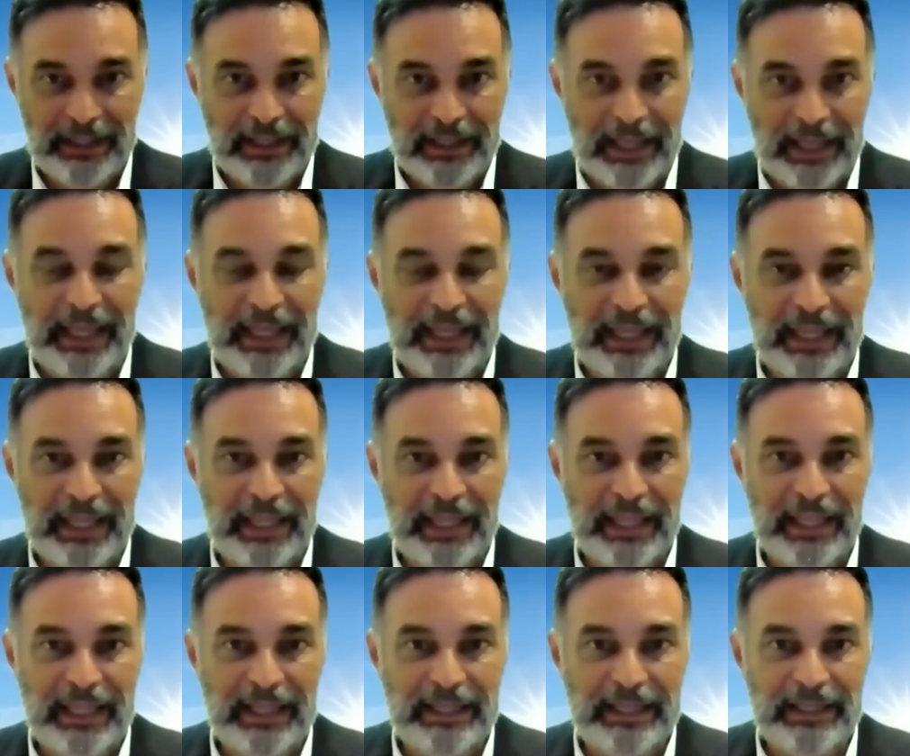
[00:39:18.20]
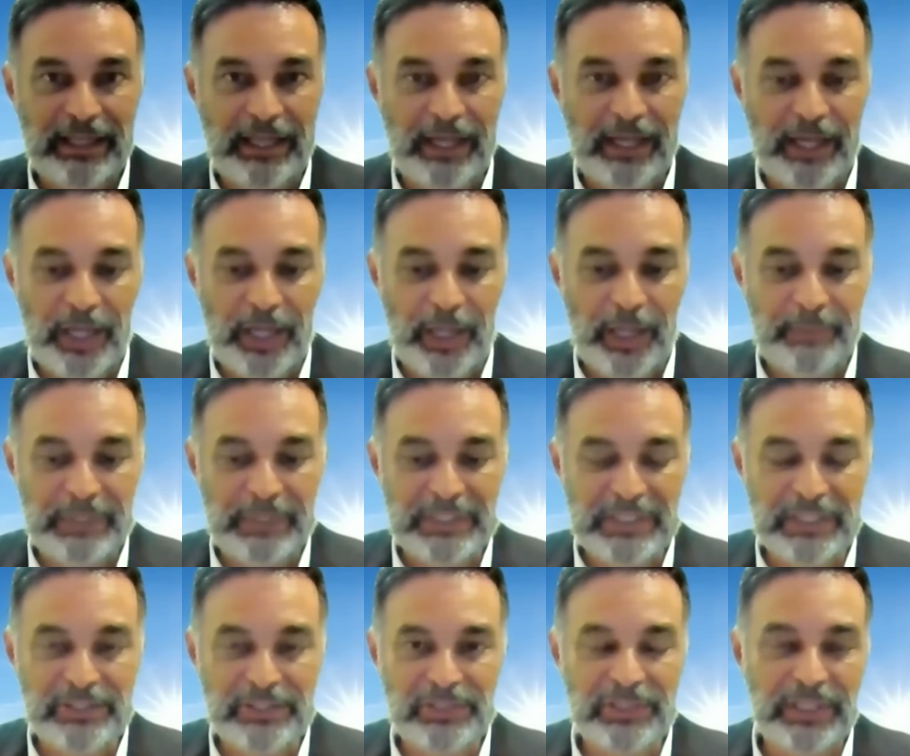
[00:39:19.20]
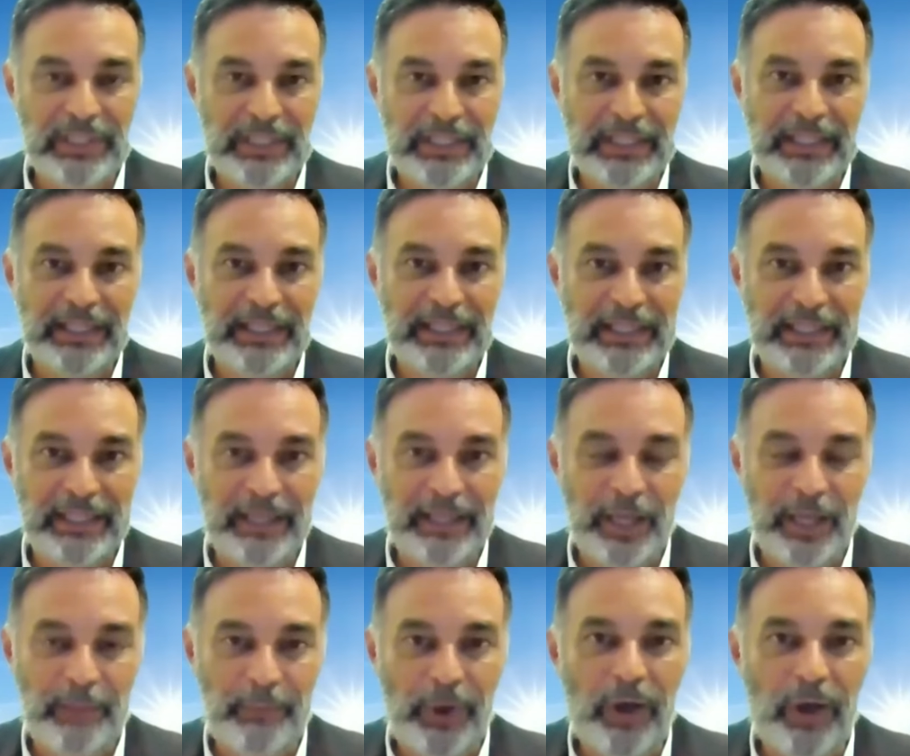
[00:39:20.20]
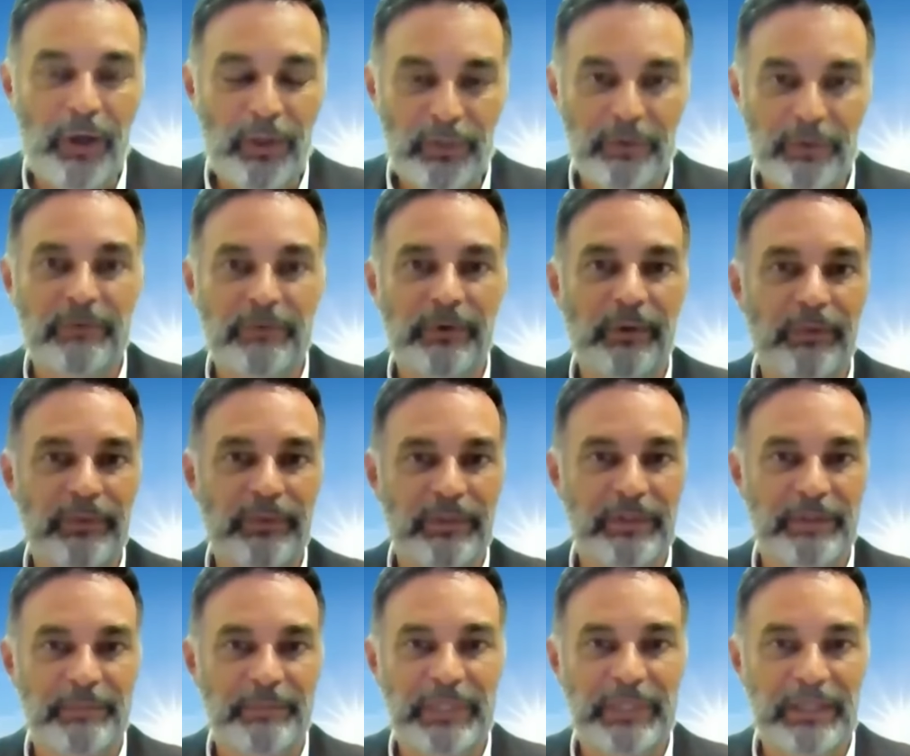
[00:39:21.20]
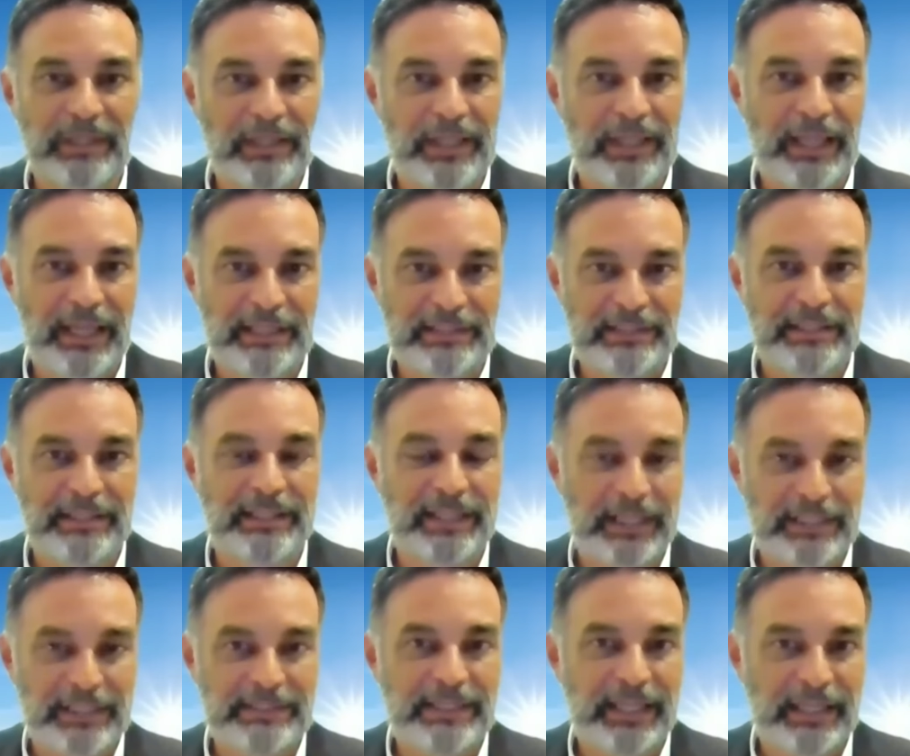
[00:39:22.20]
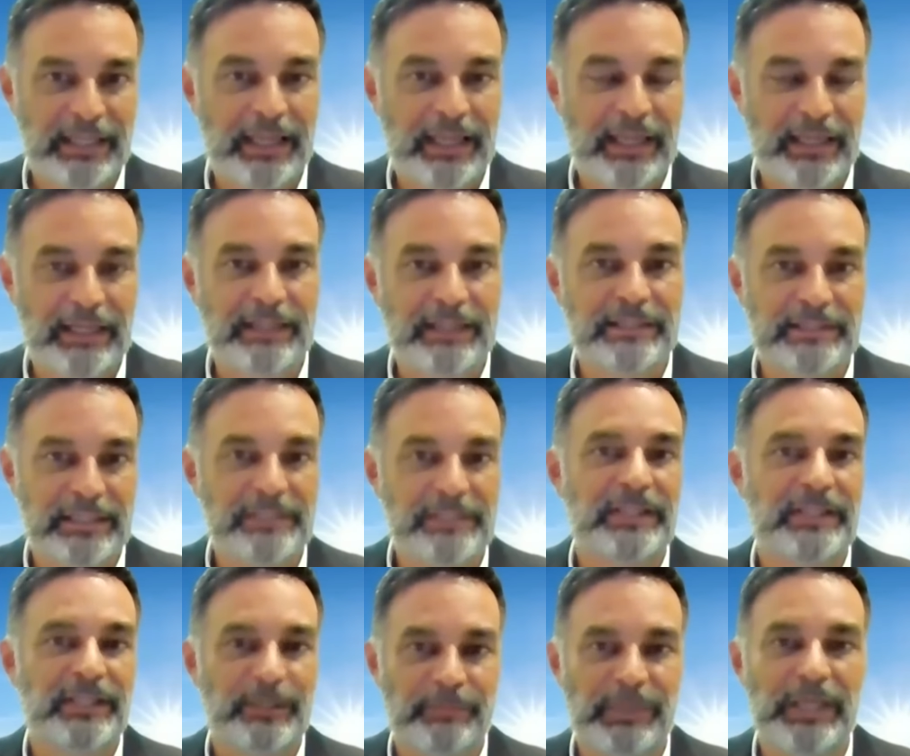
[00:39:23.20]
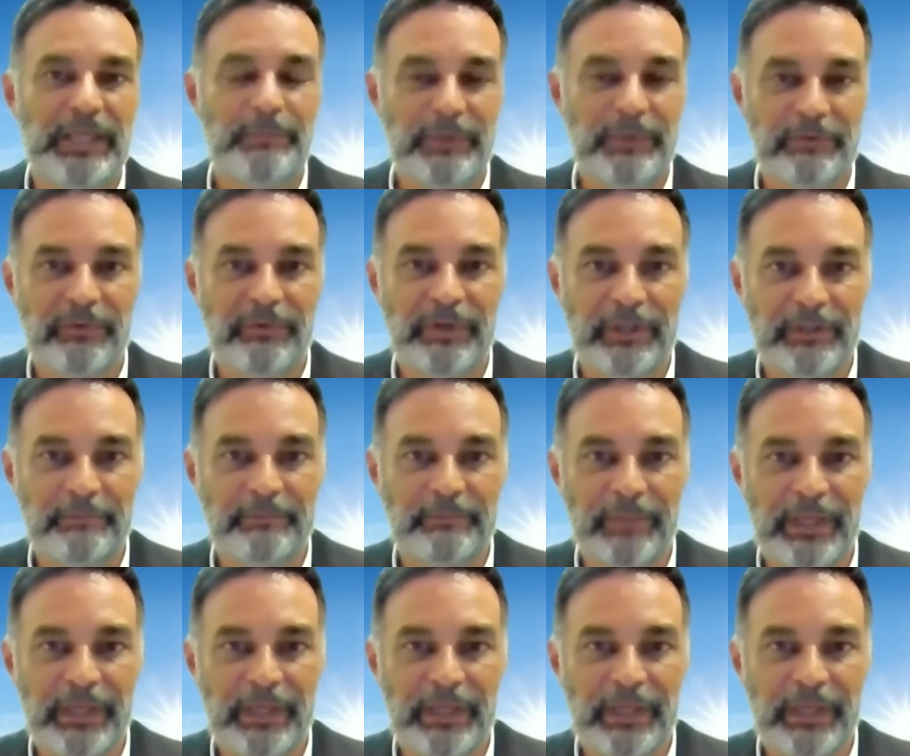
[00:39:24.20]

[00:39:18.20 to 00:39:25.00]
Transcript: And essentially all the growth in the middle class in the next decade are essentially going to be coming from